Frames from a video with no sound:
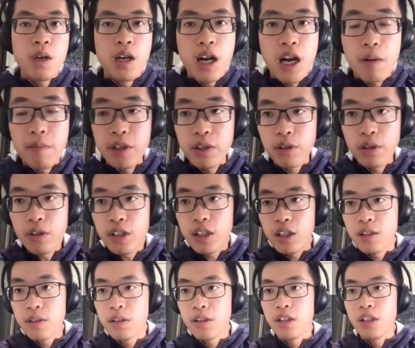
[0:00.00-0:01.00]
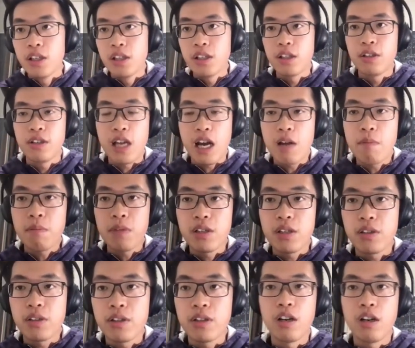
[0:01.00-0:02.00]
Hamiltonian, so that
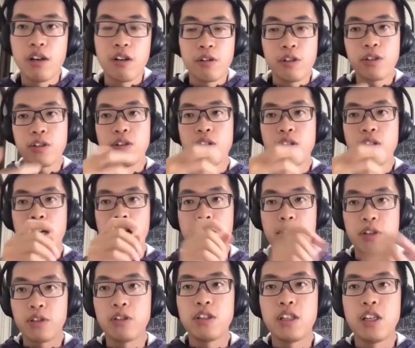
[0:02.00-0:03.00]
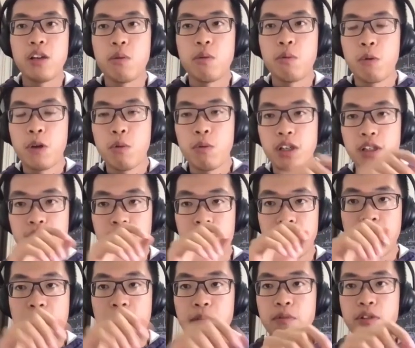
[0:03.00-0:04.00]
means the original Hamiltonian we want to
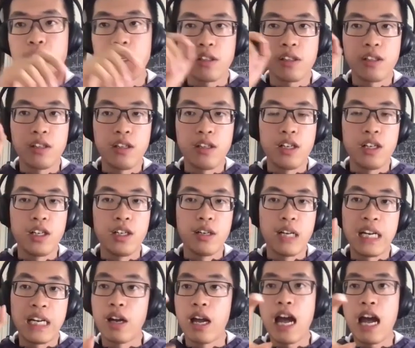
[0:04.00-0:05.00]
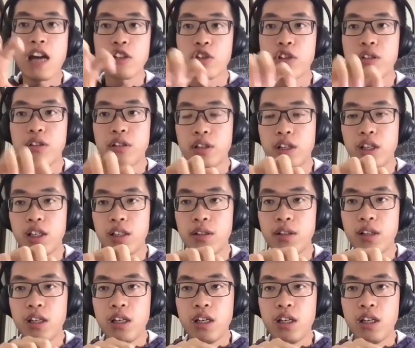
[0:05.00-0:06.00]
subject an actual
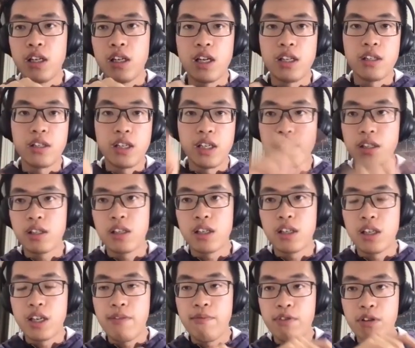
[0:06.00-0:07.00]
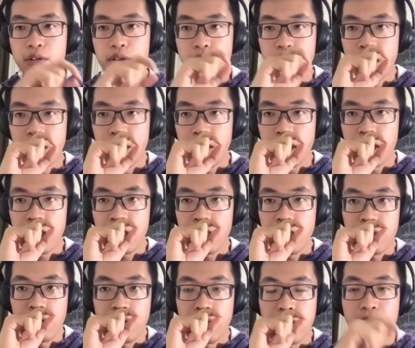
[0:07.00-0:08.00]
term, and it's give you a
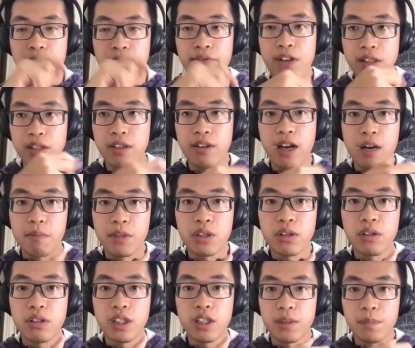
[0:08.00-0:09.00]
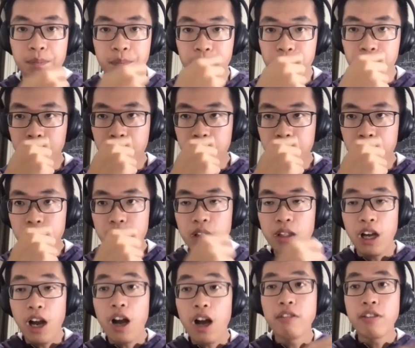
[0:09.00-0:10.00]
effective Hamiltonian.
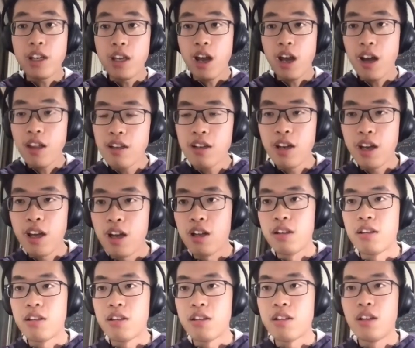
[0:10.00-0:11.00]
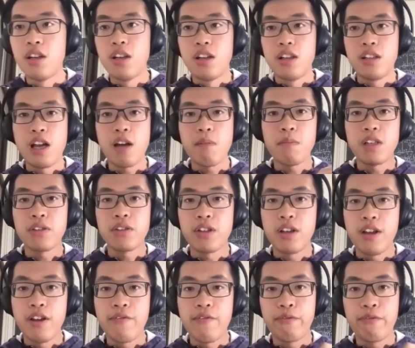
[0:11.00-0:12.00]
On the other hand, that means
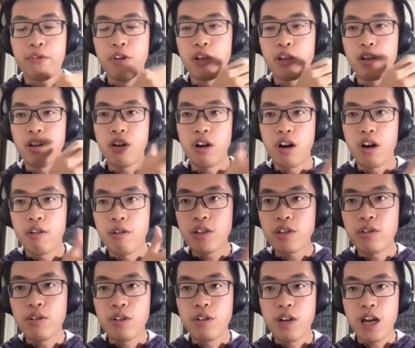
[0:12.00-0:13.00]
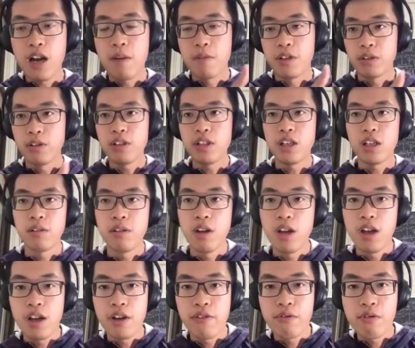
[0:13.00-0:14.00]
if for the original Hamiltonian,
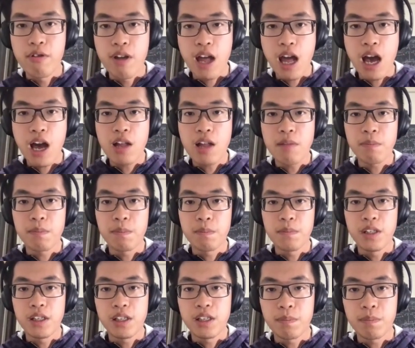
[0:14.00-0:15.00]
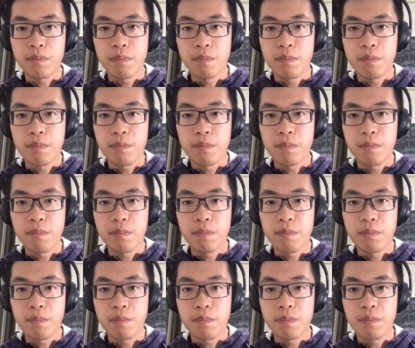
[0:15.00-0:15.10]
if you add this